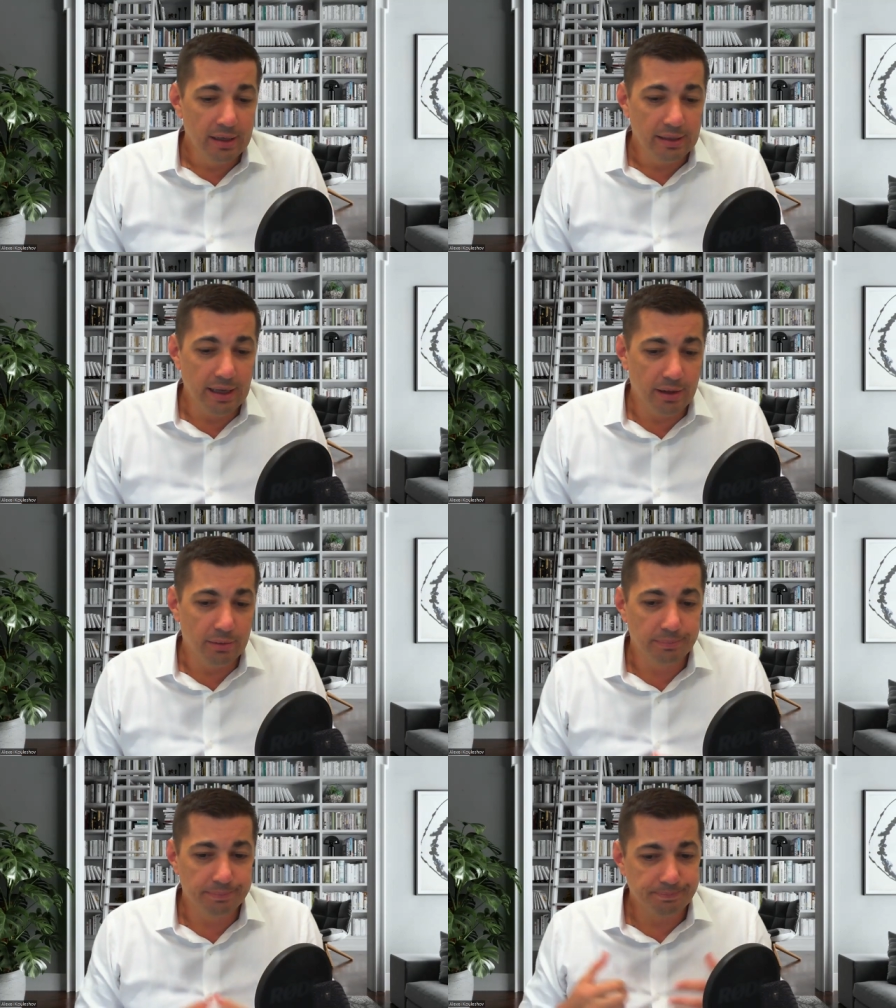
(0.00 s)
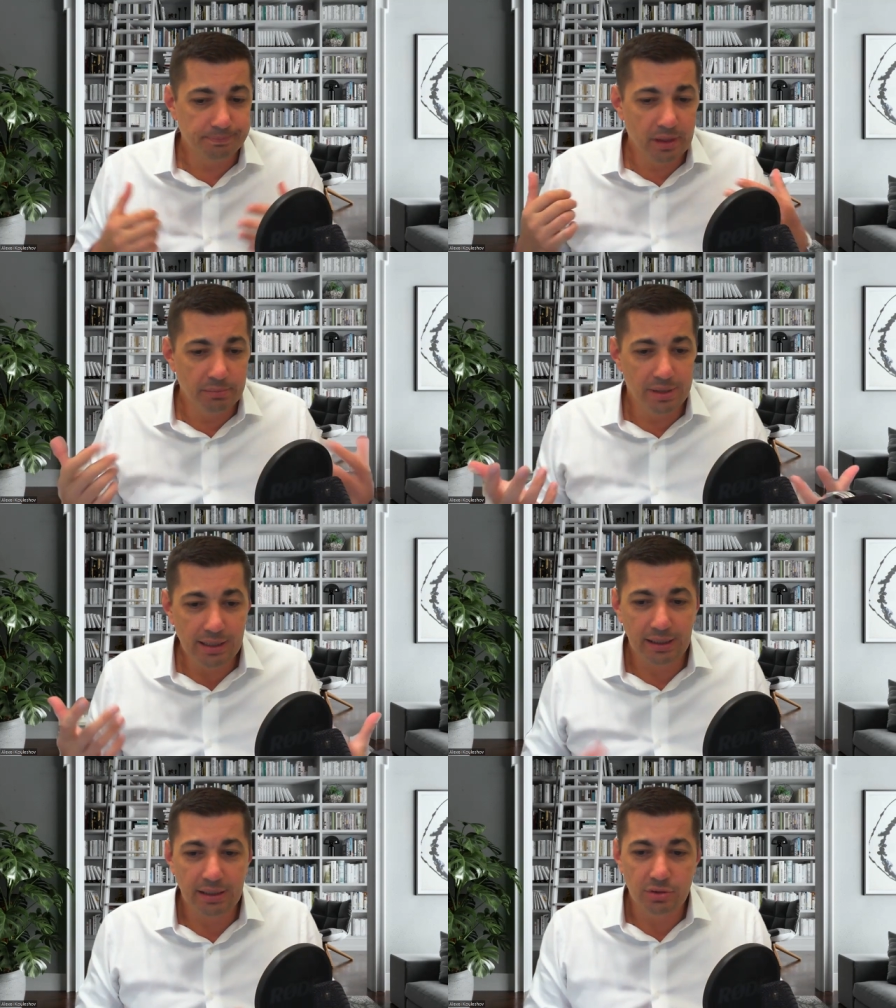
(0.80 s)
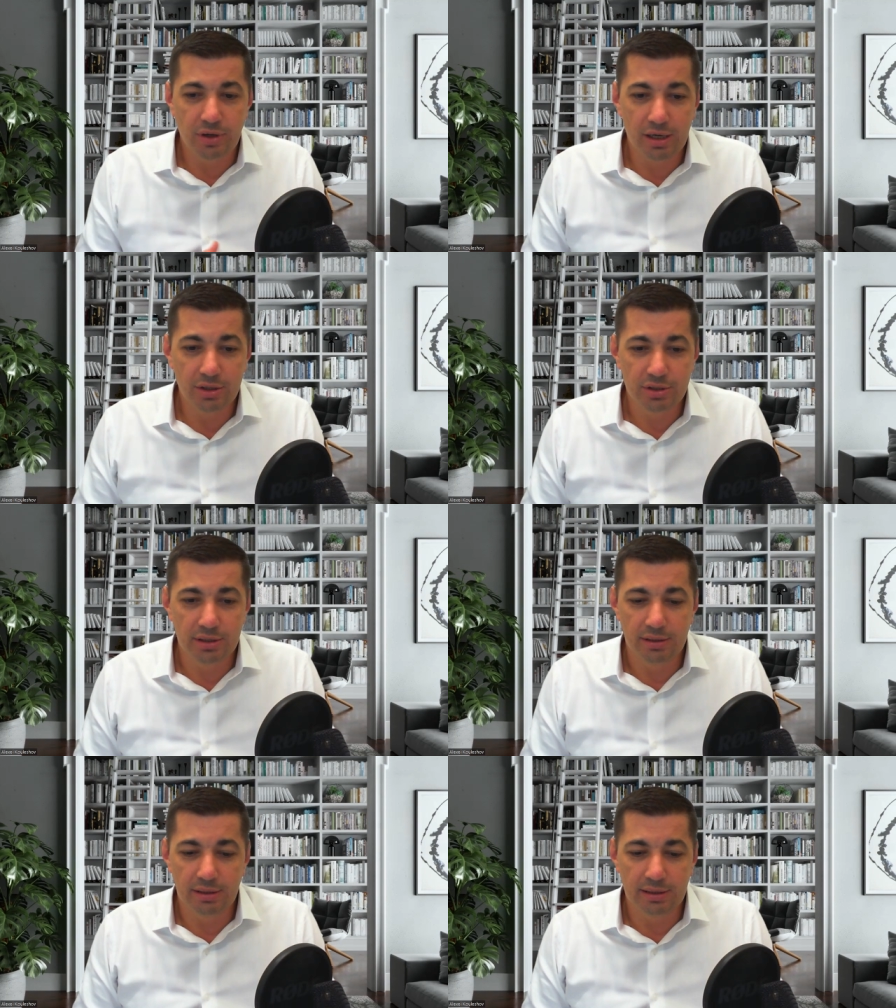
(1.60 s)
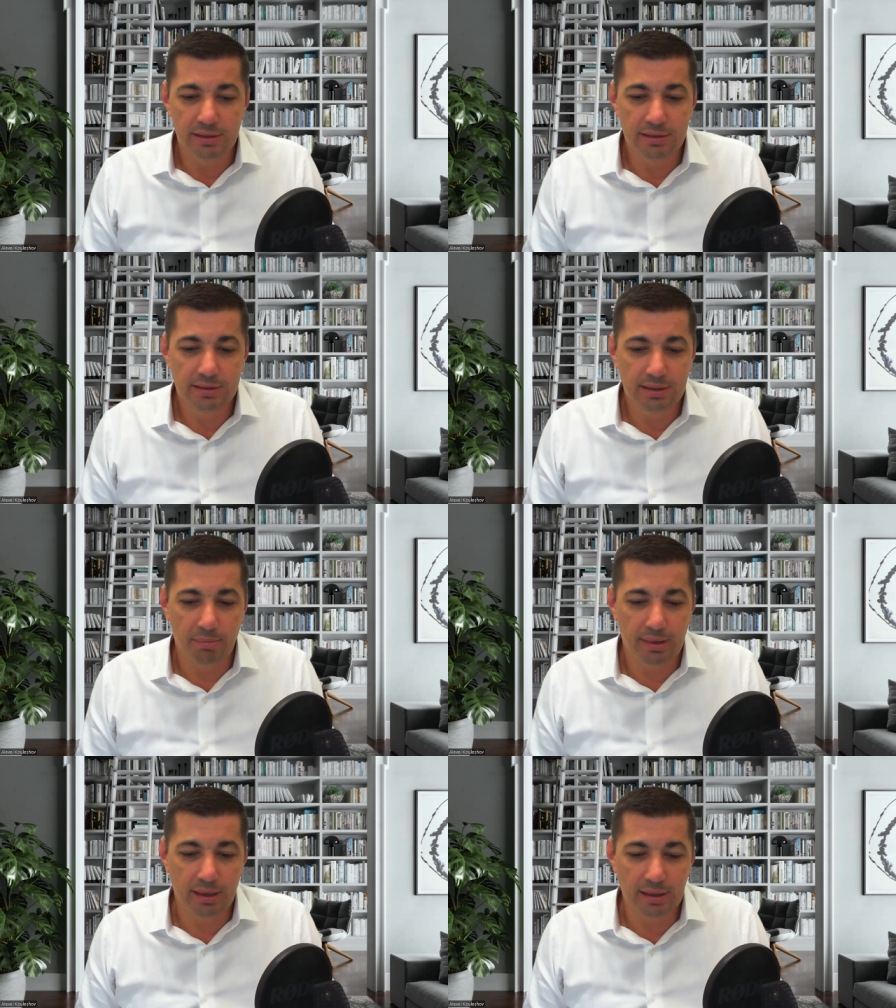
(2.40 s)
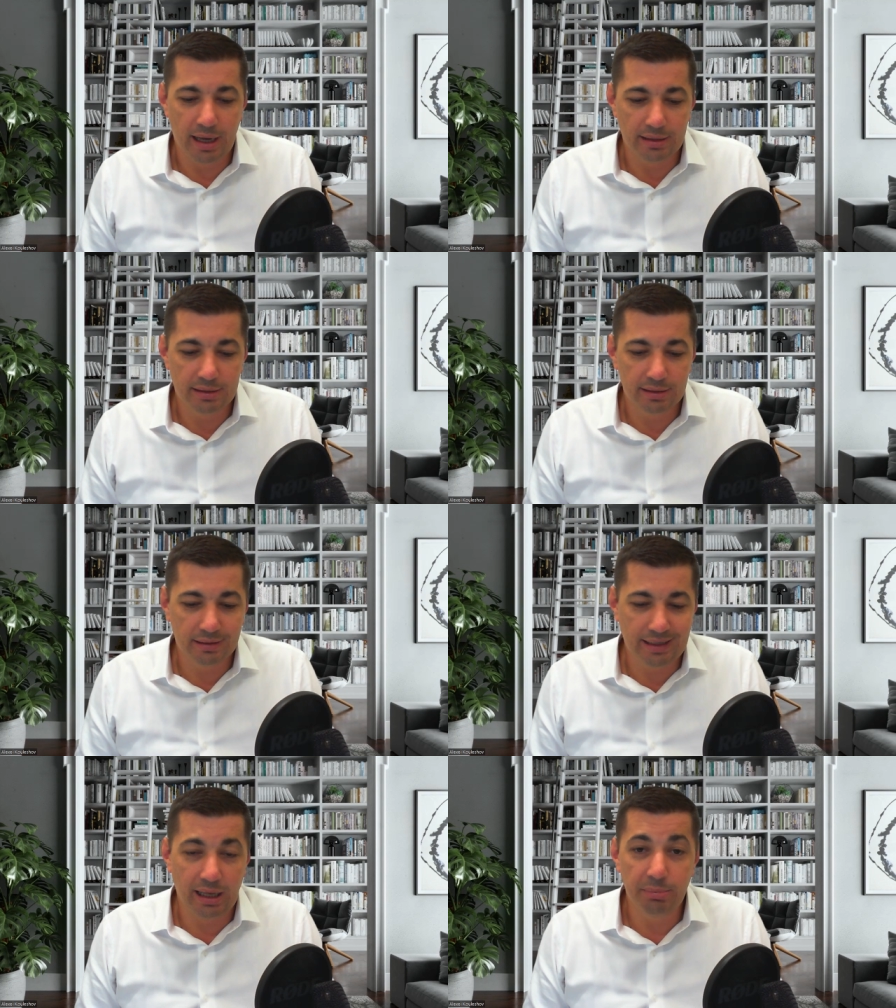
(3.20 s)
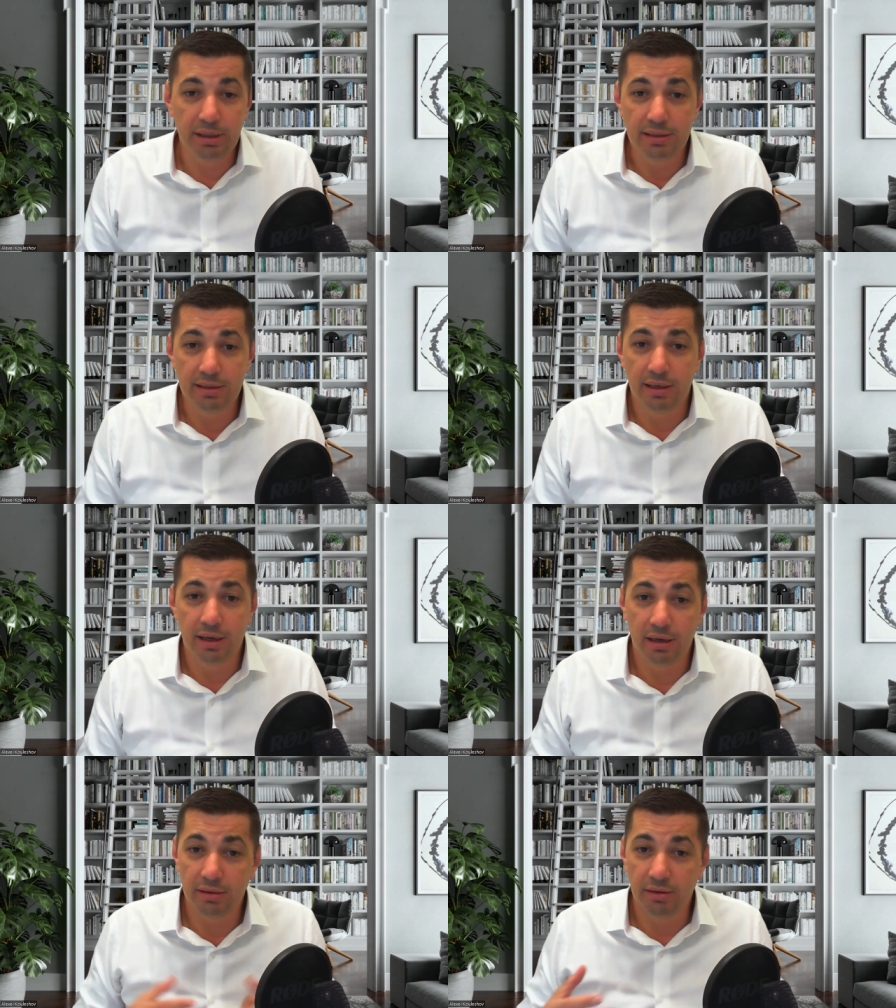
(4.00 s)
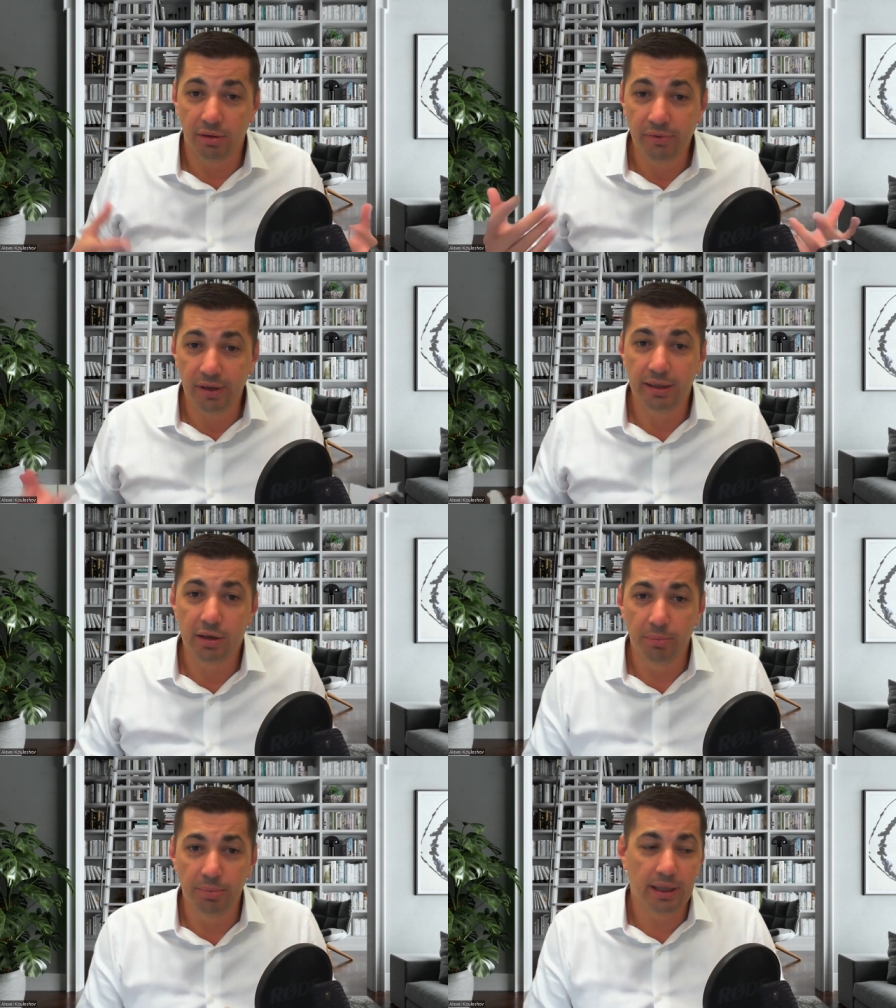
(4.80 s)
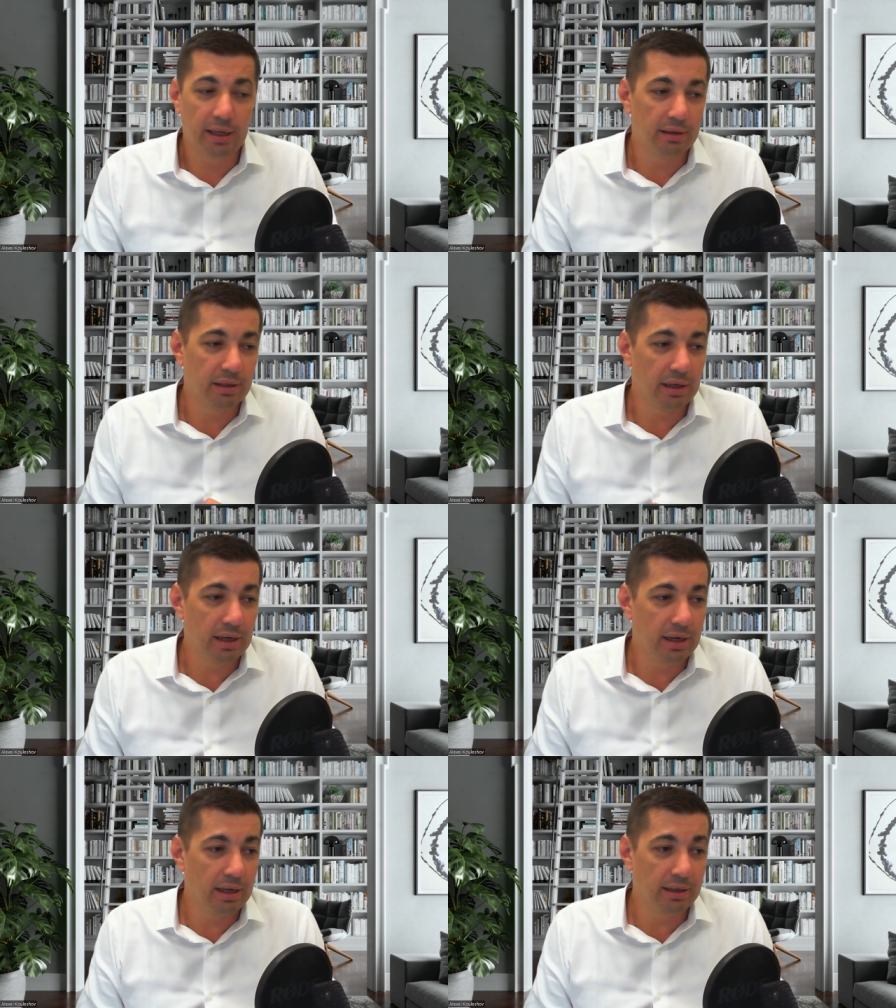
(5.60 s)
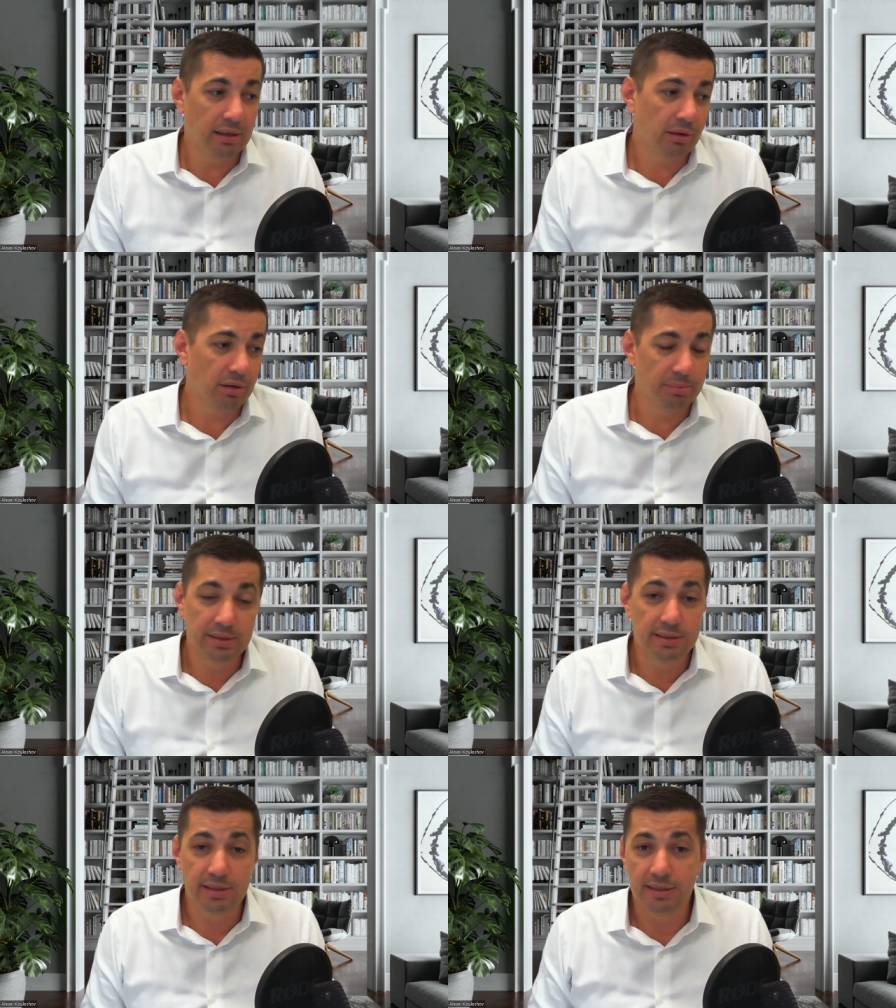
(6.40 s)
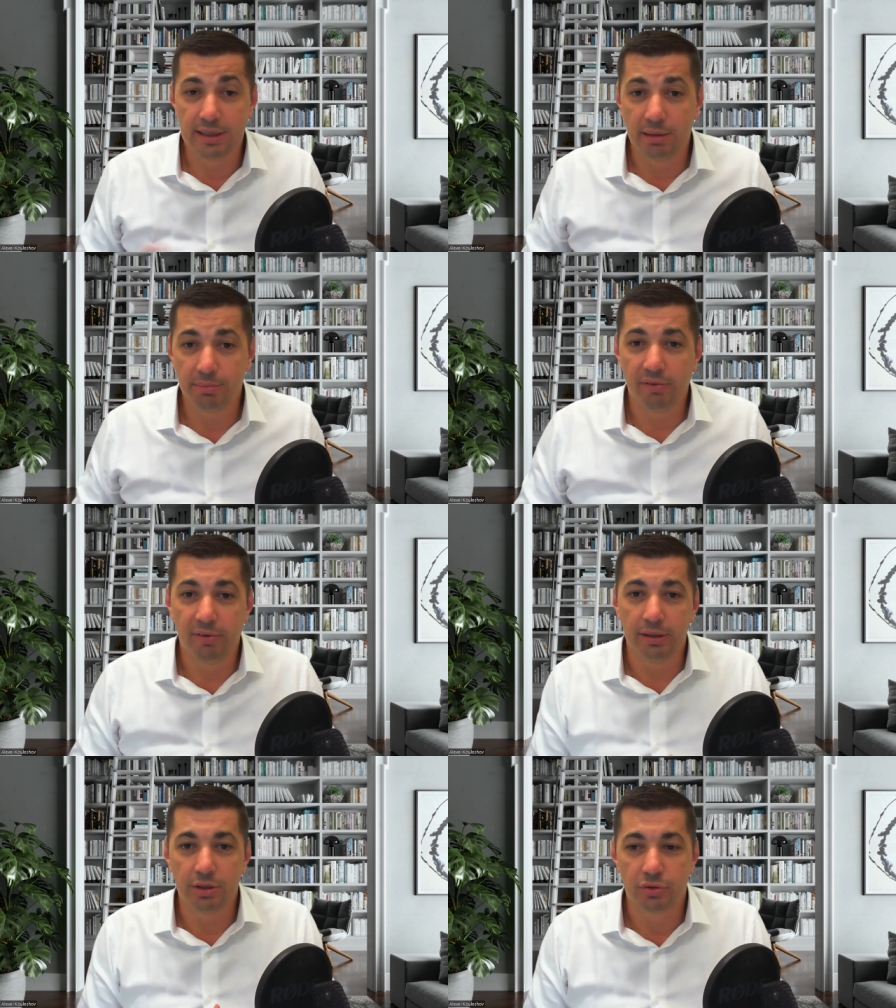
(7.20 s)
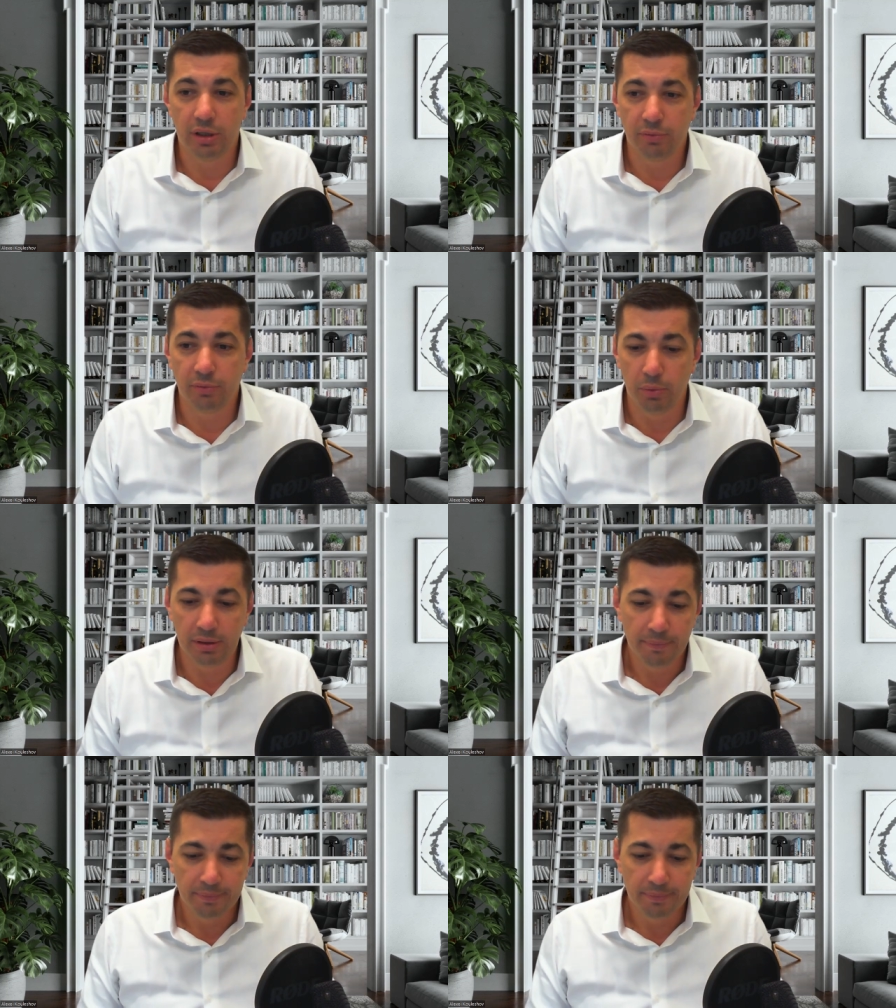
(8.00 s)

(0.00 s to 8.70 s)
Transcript: Now, the marketing strategy is something that can be, fairly complicated, and in a lot of businesses, it can be fairly straightforward.